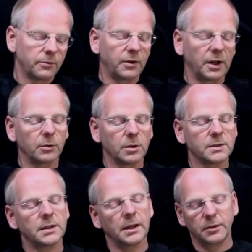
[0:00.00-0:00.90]
frag
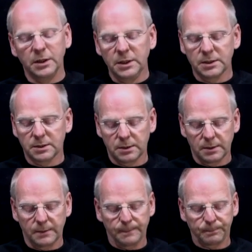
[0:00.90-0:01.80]
rocks like
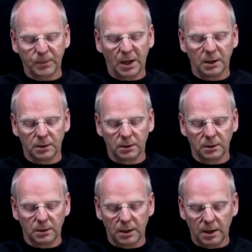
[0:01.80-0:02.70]
these,
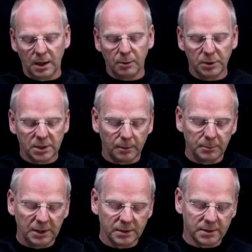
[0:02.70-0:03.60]
every time
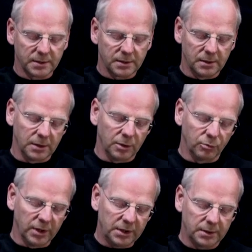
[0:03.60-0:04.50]
you use a
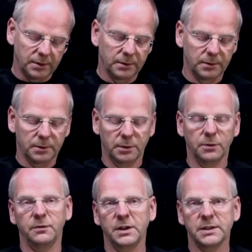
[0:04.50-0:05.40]
grid to
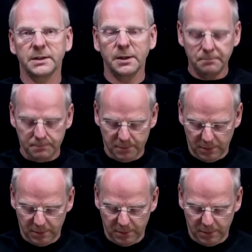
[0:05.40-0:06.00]
fix them,